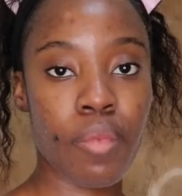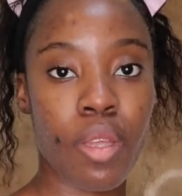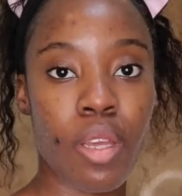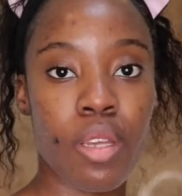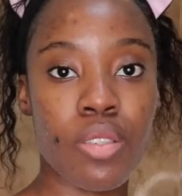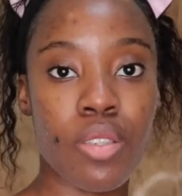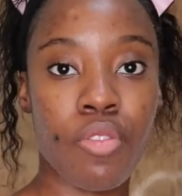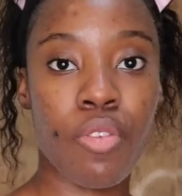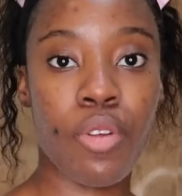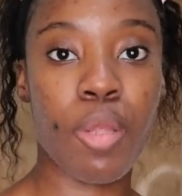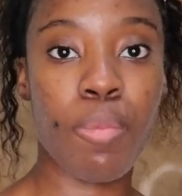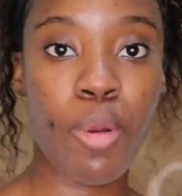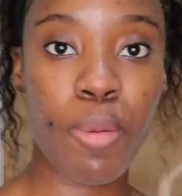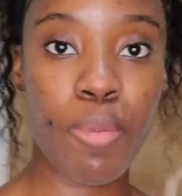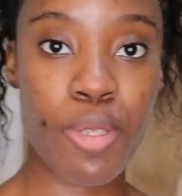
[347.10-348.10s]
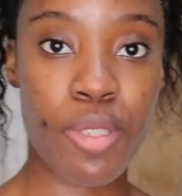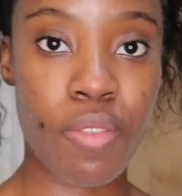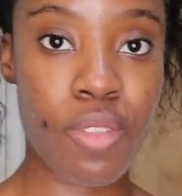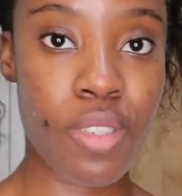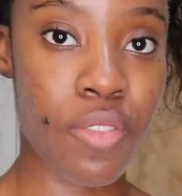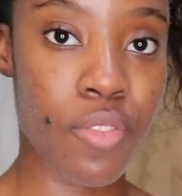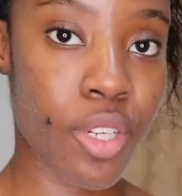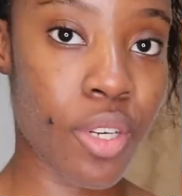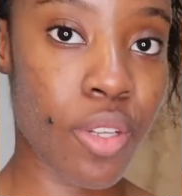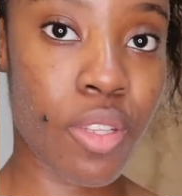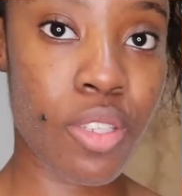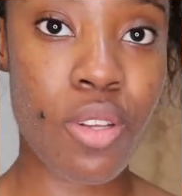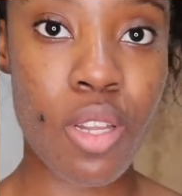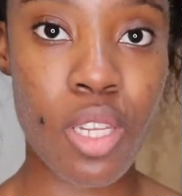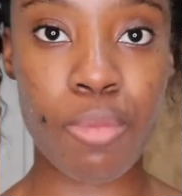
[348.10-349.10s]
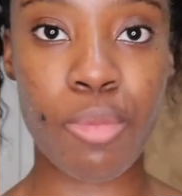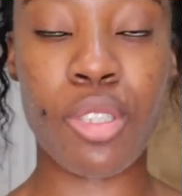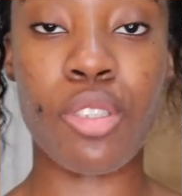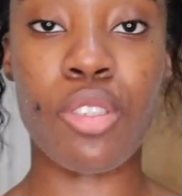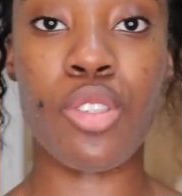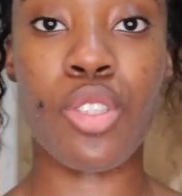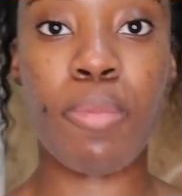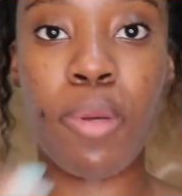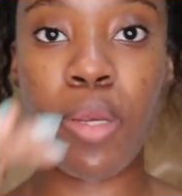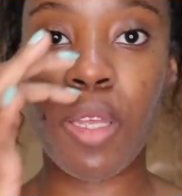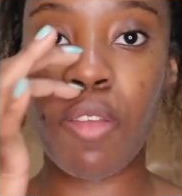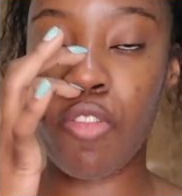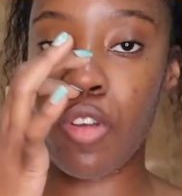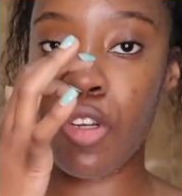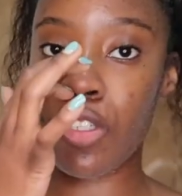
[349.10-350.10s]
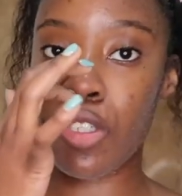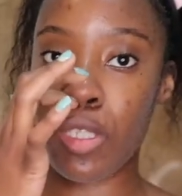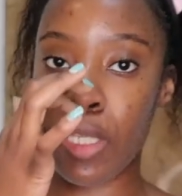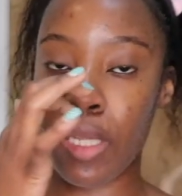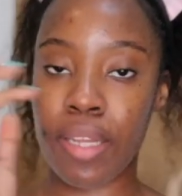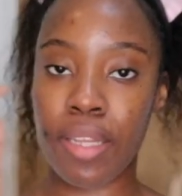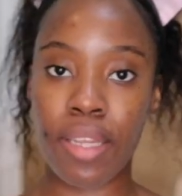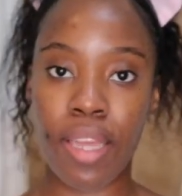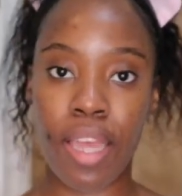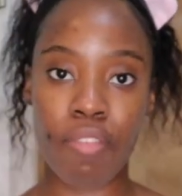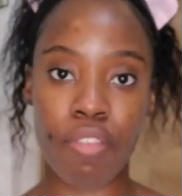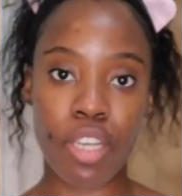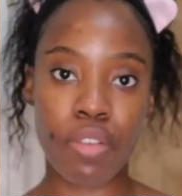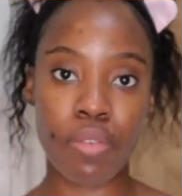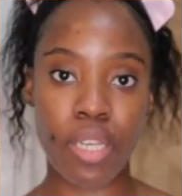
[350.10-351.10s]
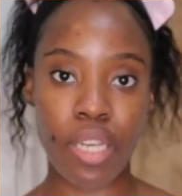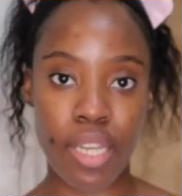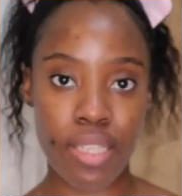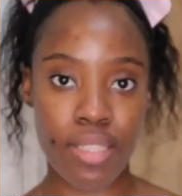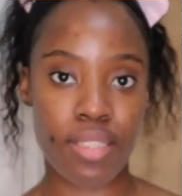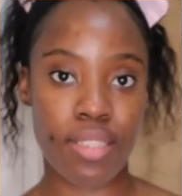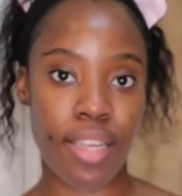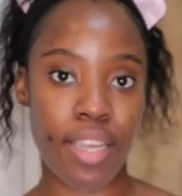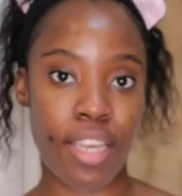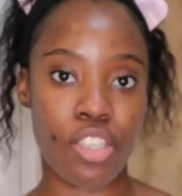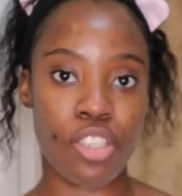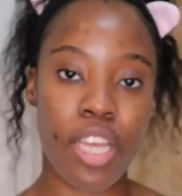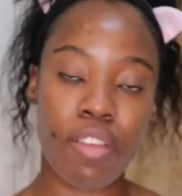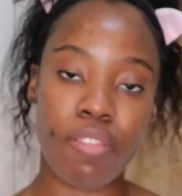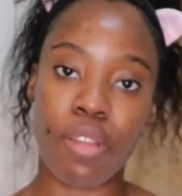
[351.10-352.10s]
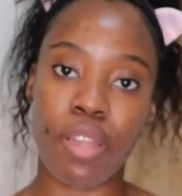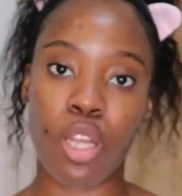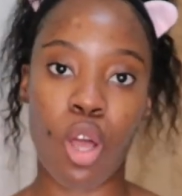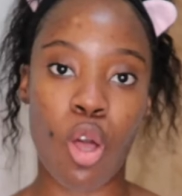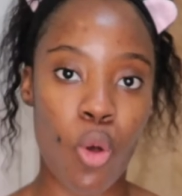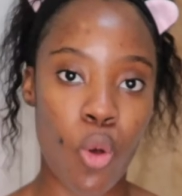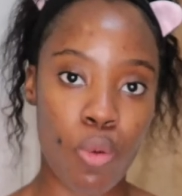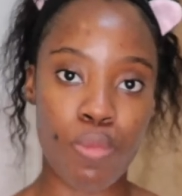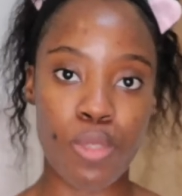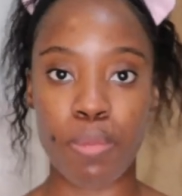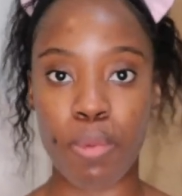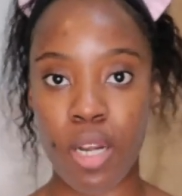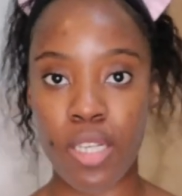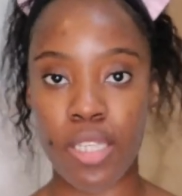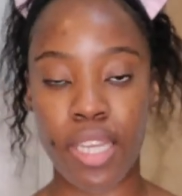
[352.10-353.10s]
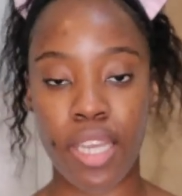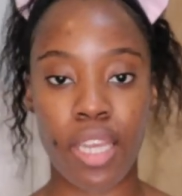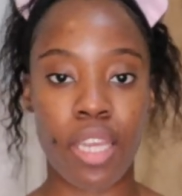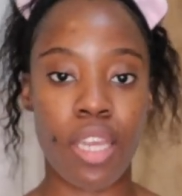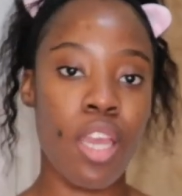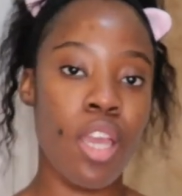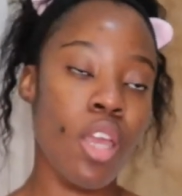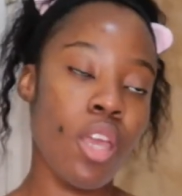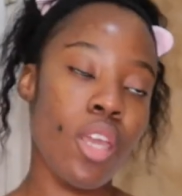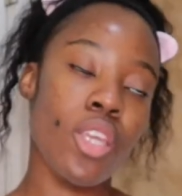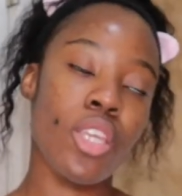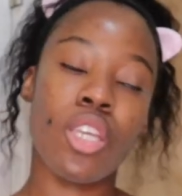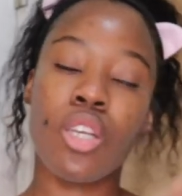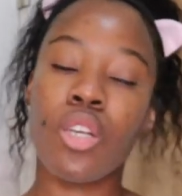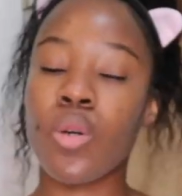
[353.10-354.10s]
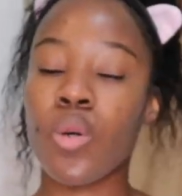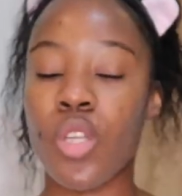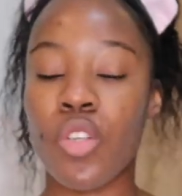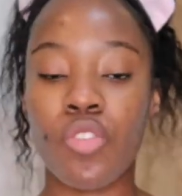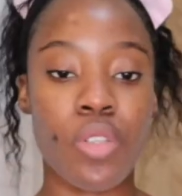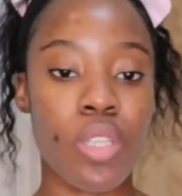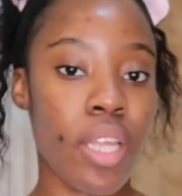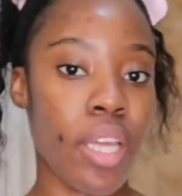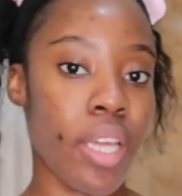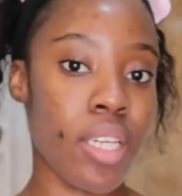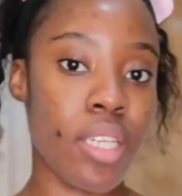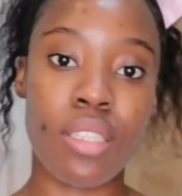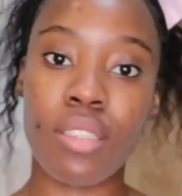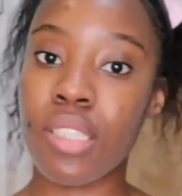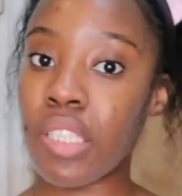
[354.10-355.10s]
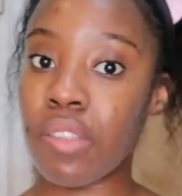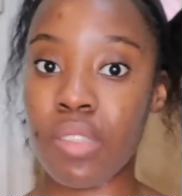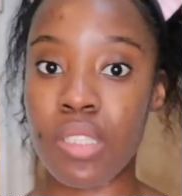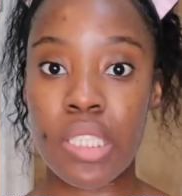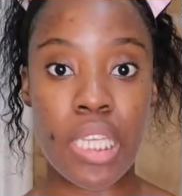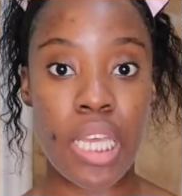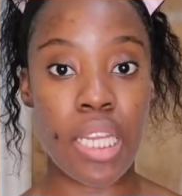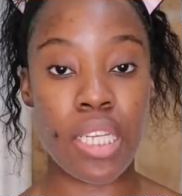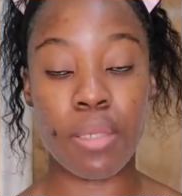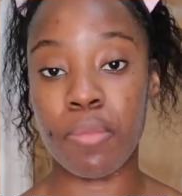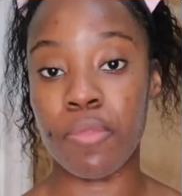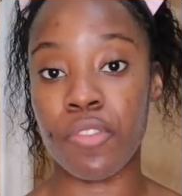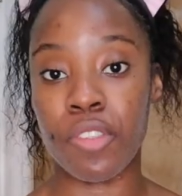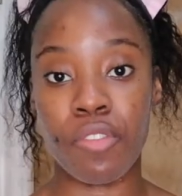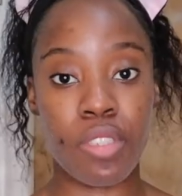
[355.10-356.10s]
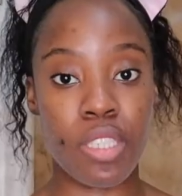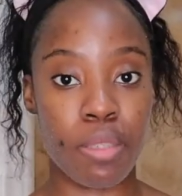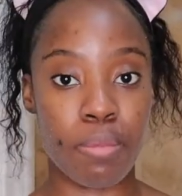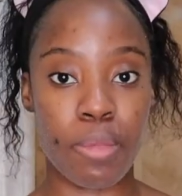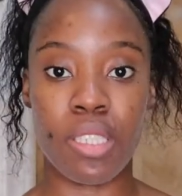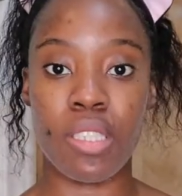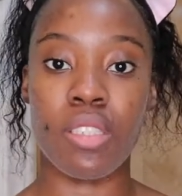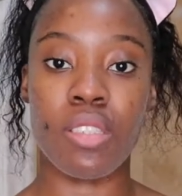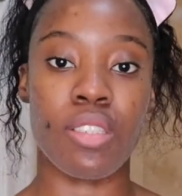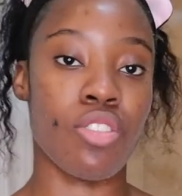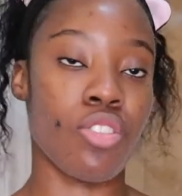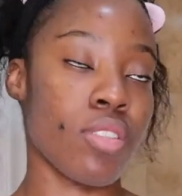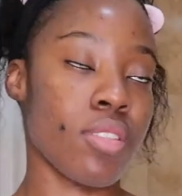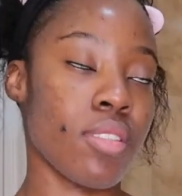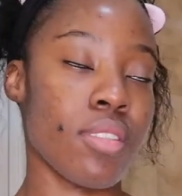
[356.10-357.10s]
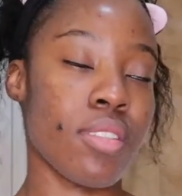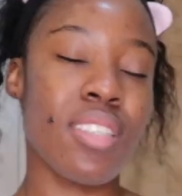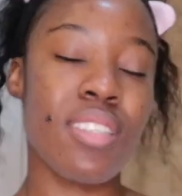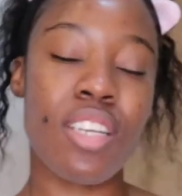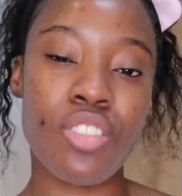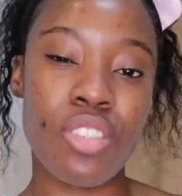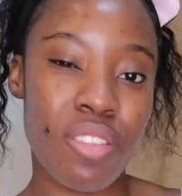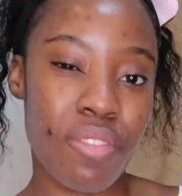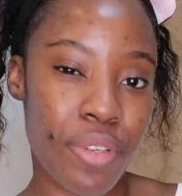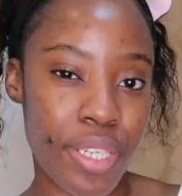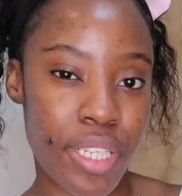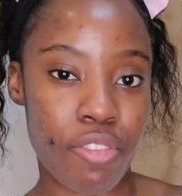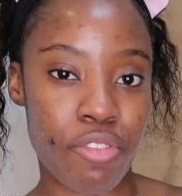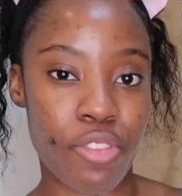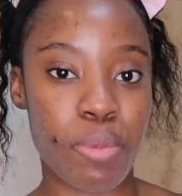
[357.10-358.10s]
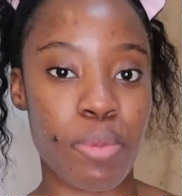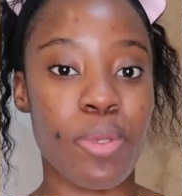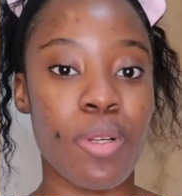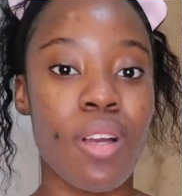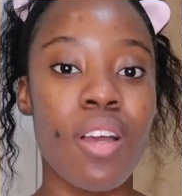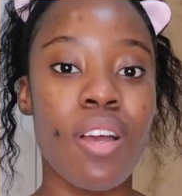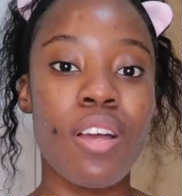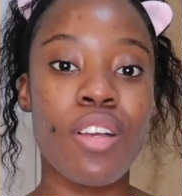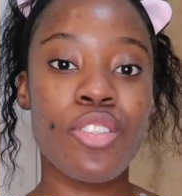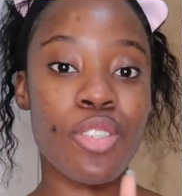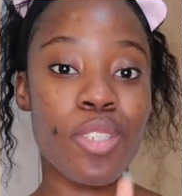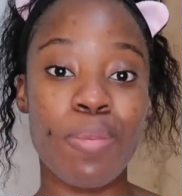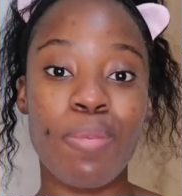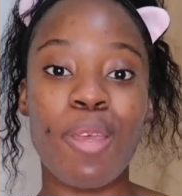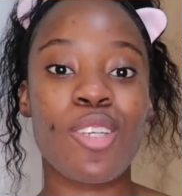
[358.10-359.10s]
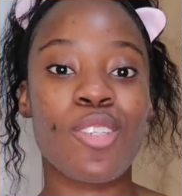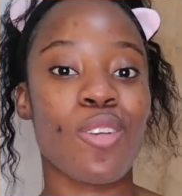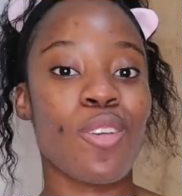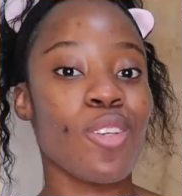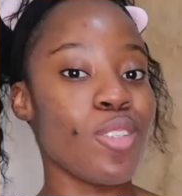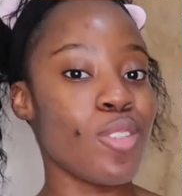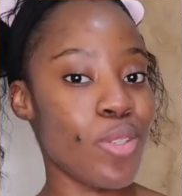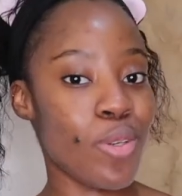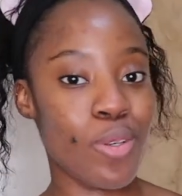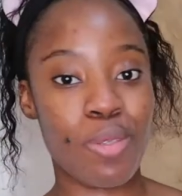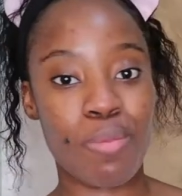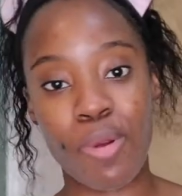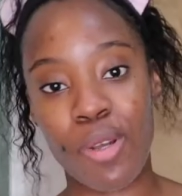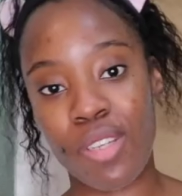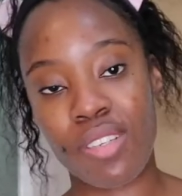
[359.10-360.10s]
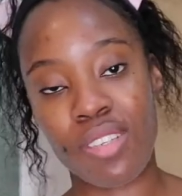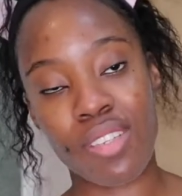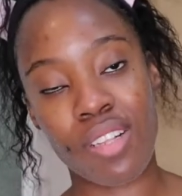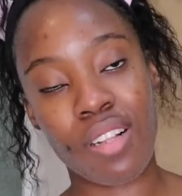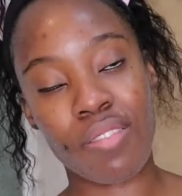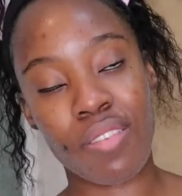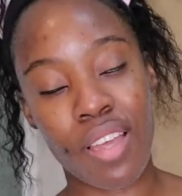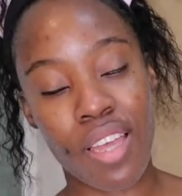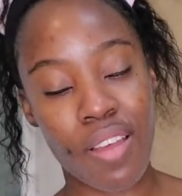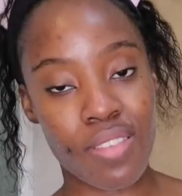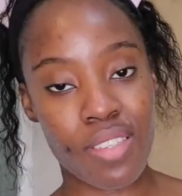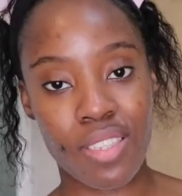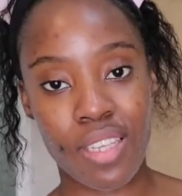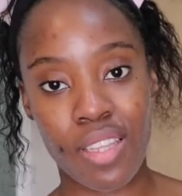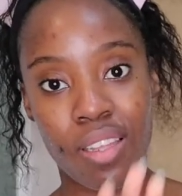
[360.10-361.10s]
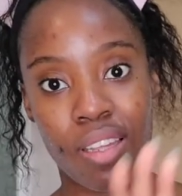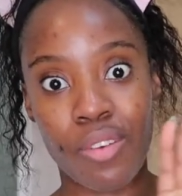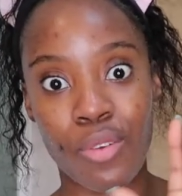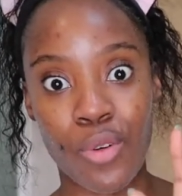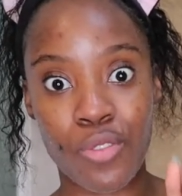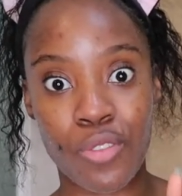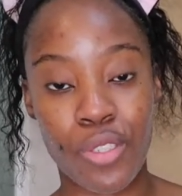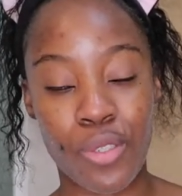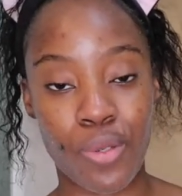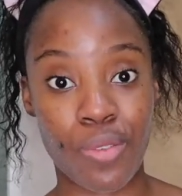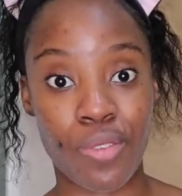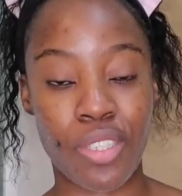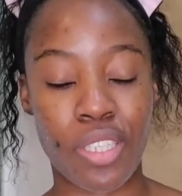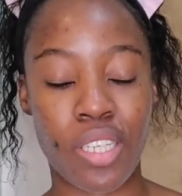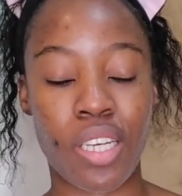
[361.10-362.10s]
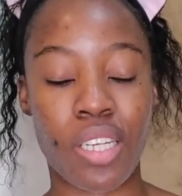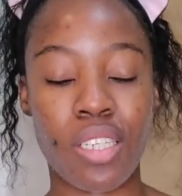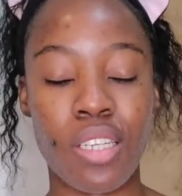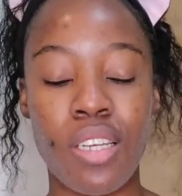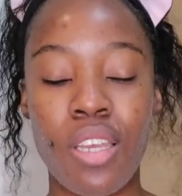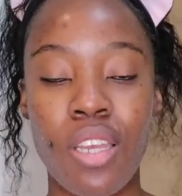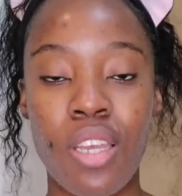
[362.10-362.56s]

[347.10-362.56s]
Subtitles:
Okay, so for the purpose of this video, that's all I'm gonna do. But if you're just like having a relaxed day and you're having like a home spa day, you can go on for like even 10-15 minutes and just, it's actually very comfortable. Just make sure you don't burn yourself. I have to say that over and over again.